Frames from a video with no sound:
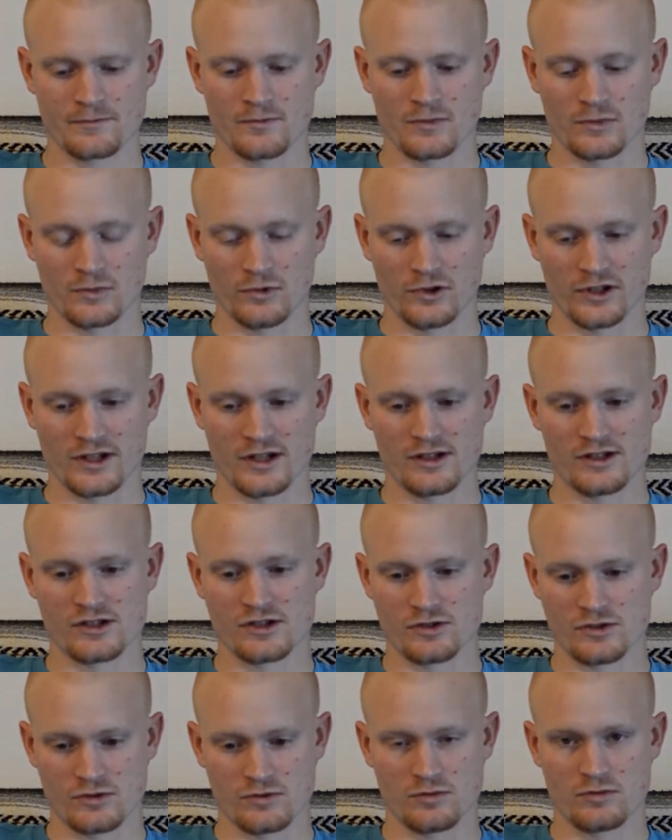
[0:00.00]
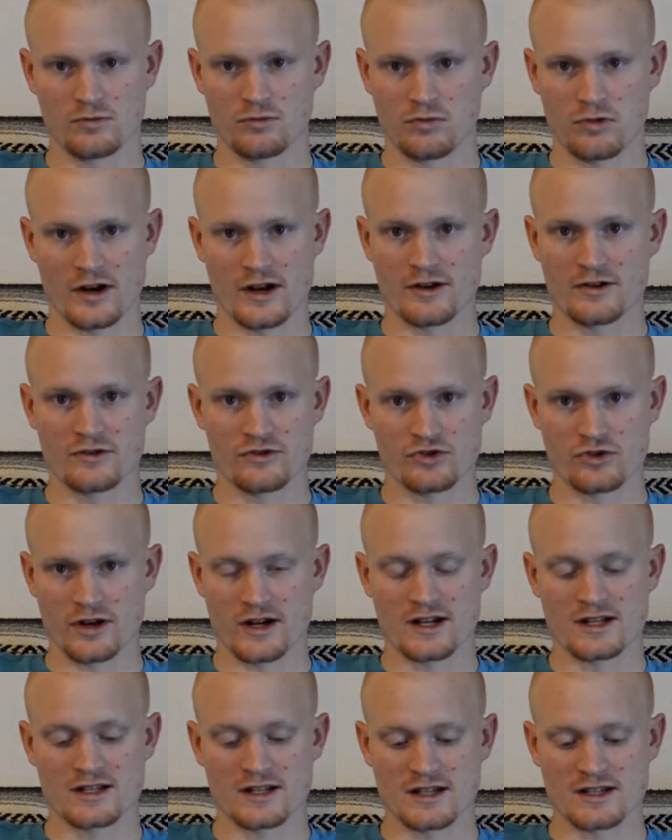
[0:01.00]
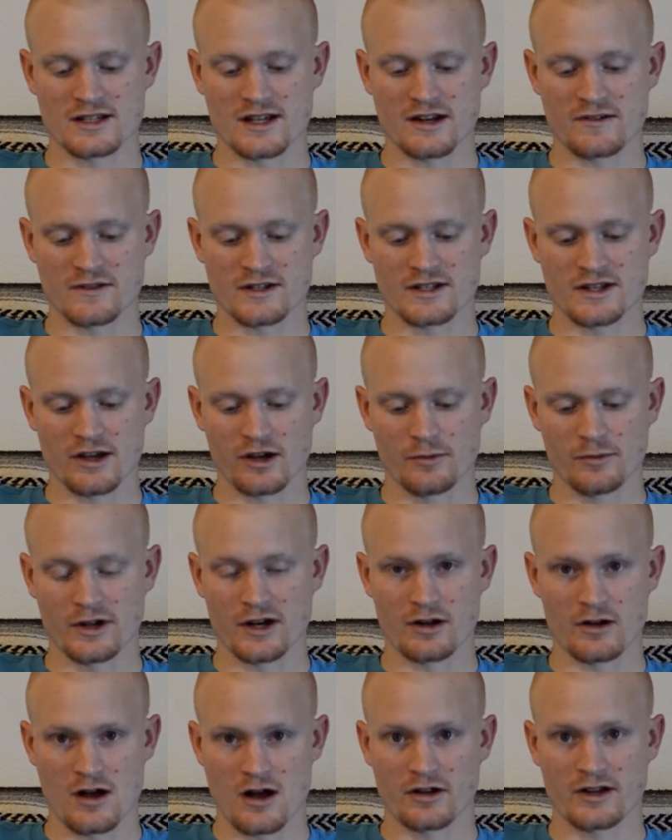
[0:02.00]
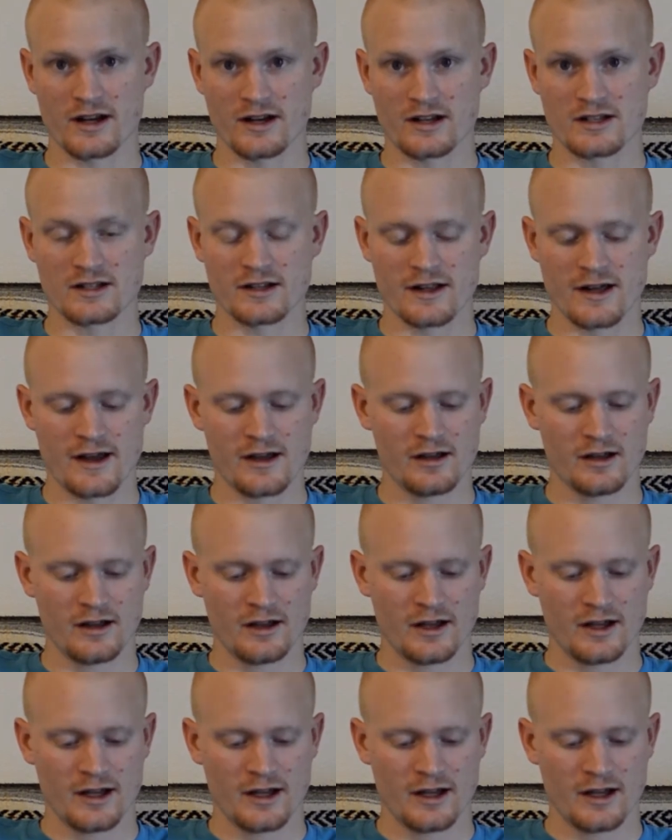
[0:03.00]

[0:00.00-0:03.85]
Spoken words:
lead to brand new traits inside of a cell. But I'll get into that.